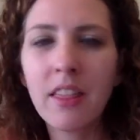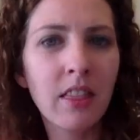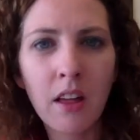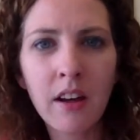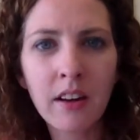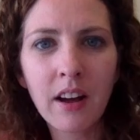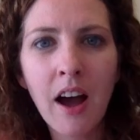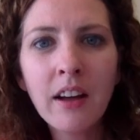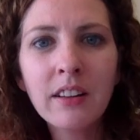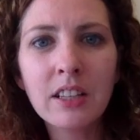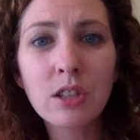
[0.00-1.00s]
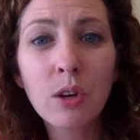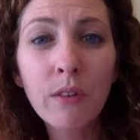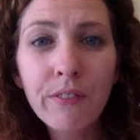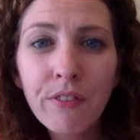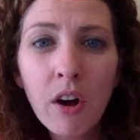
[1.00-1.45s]
the colonists
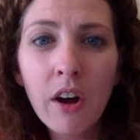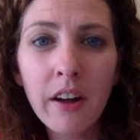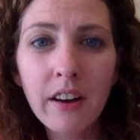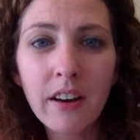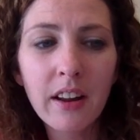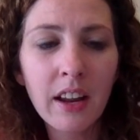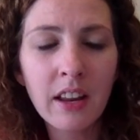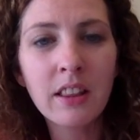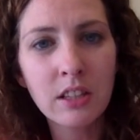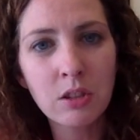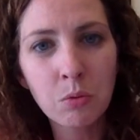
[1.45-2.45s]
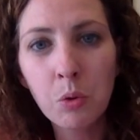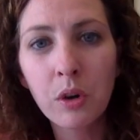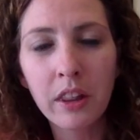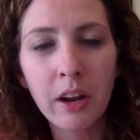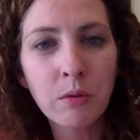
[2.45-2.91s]
who fought in this
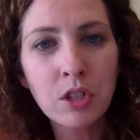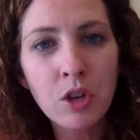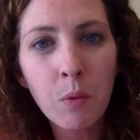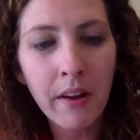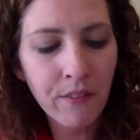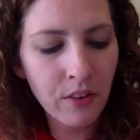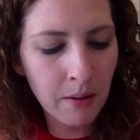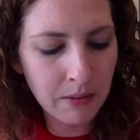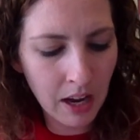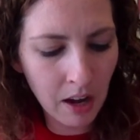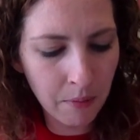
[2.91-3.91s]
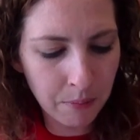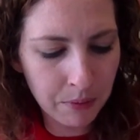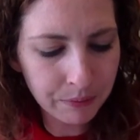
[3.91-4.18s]
war. There was no way for them to help.